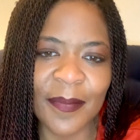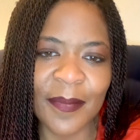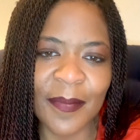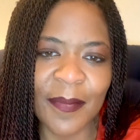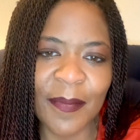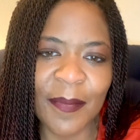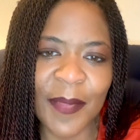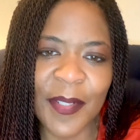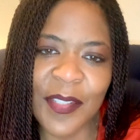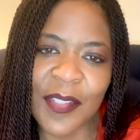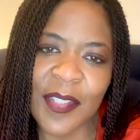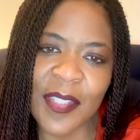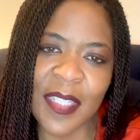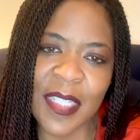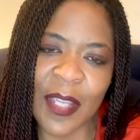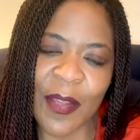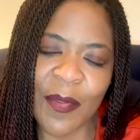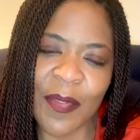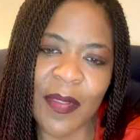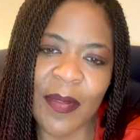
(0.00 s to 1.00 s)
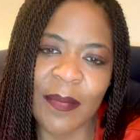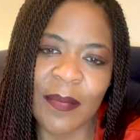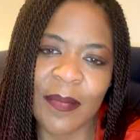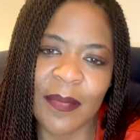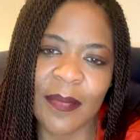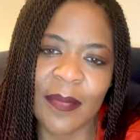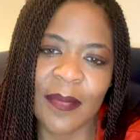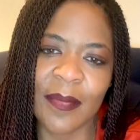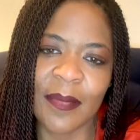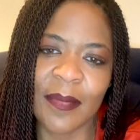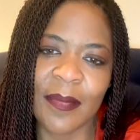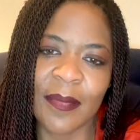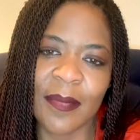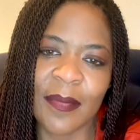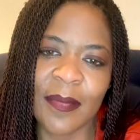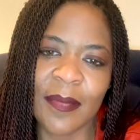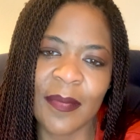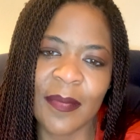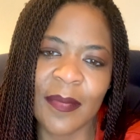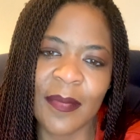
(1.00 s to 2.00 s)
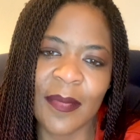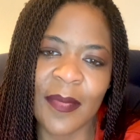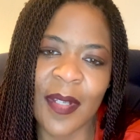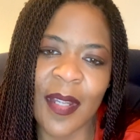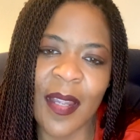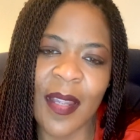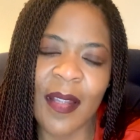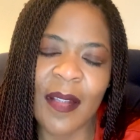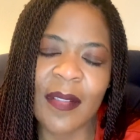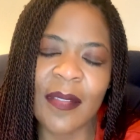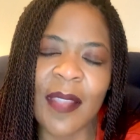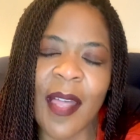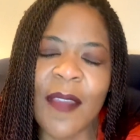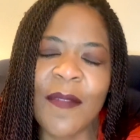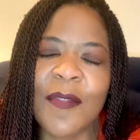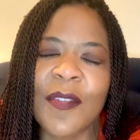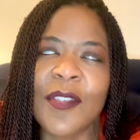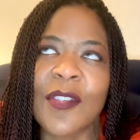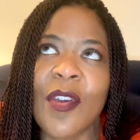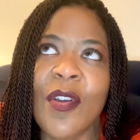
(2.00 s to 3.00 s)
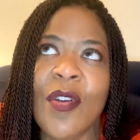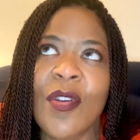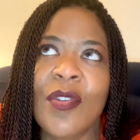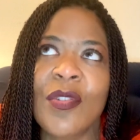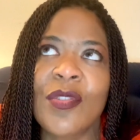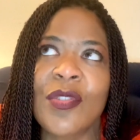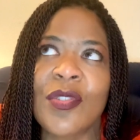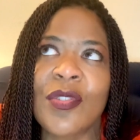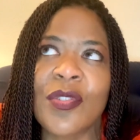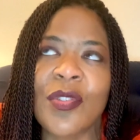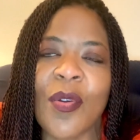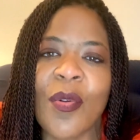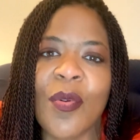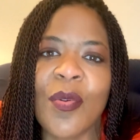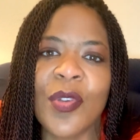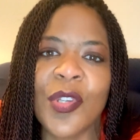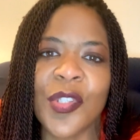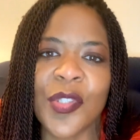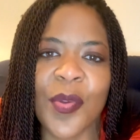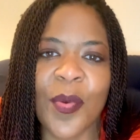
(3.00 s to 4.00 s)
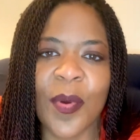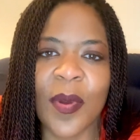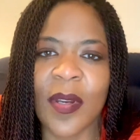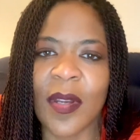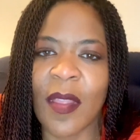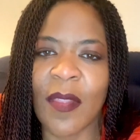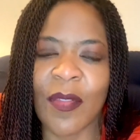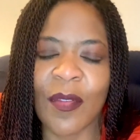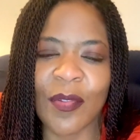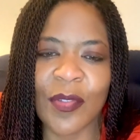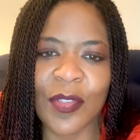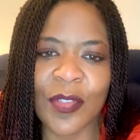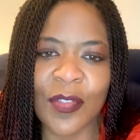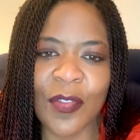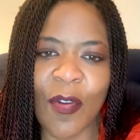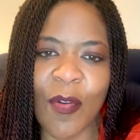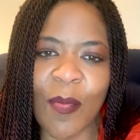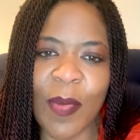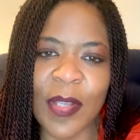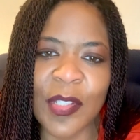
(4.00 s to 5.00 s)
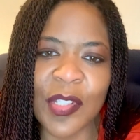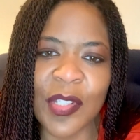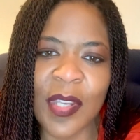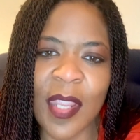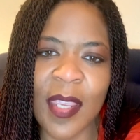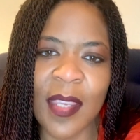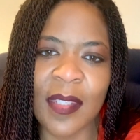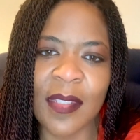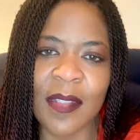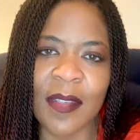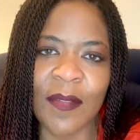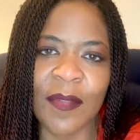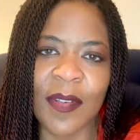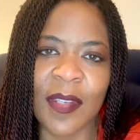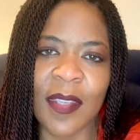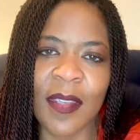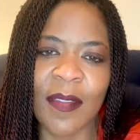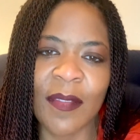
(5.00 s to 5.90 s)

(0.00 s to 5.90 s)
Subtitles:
But just tell them, life is so short and there's so much negativity in the